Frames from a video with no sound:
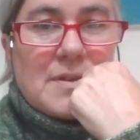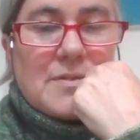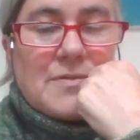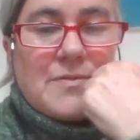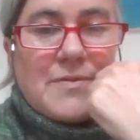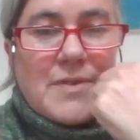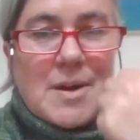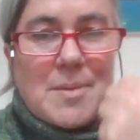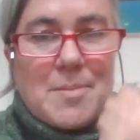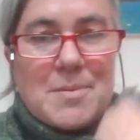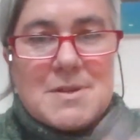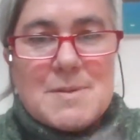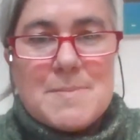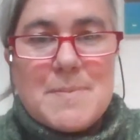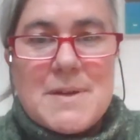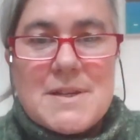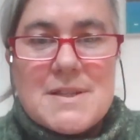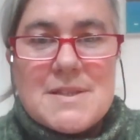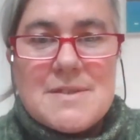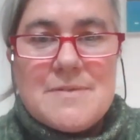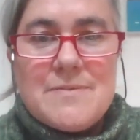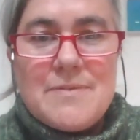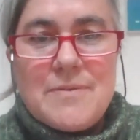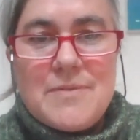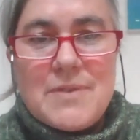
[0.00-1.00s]
Fiber
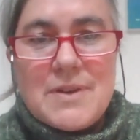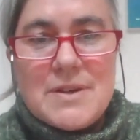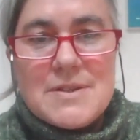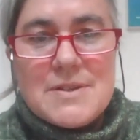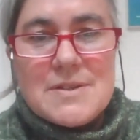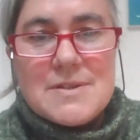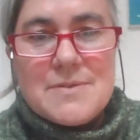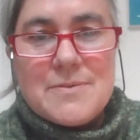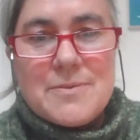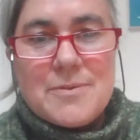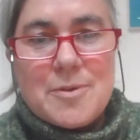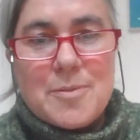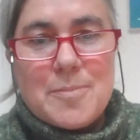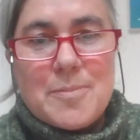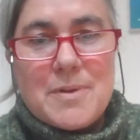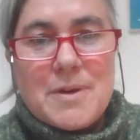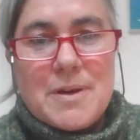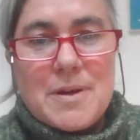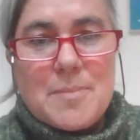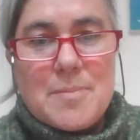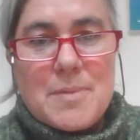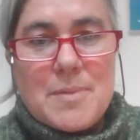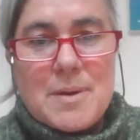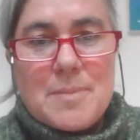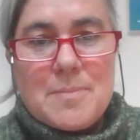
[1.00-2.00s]
Spades Vivacious
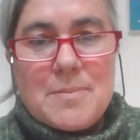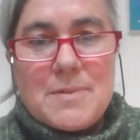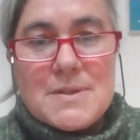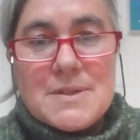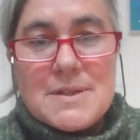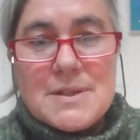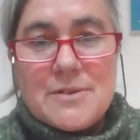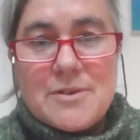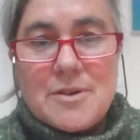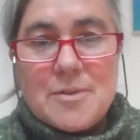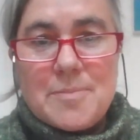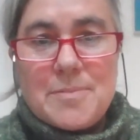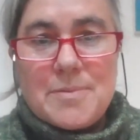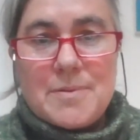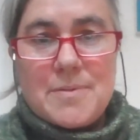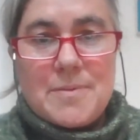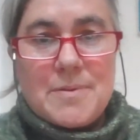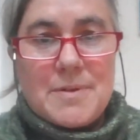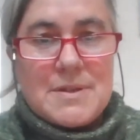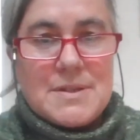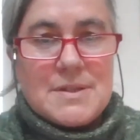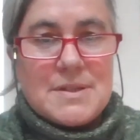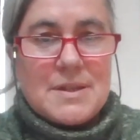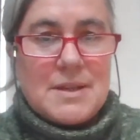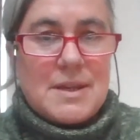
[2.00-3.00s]
4-Ply Maple Syrup
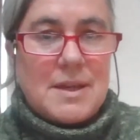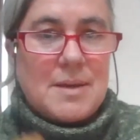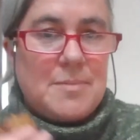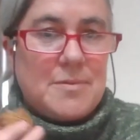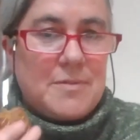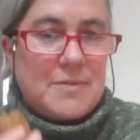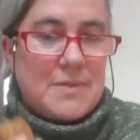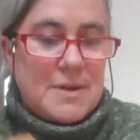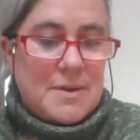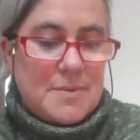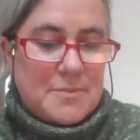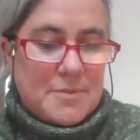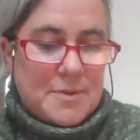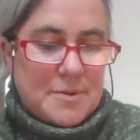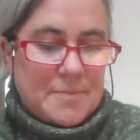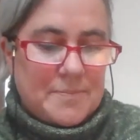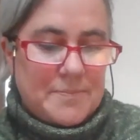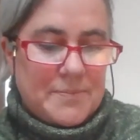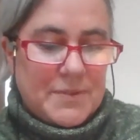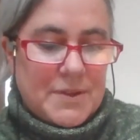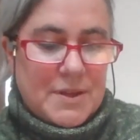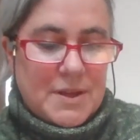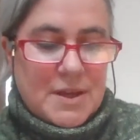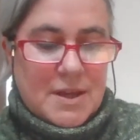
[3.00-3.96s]
is the name of that one.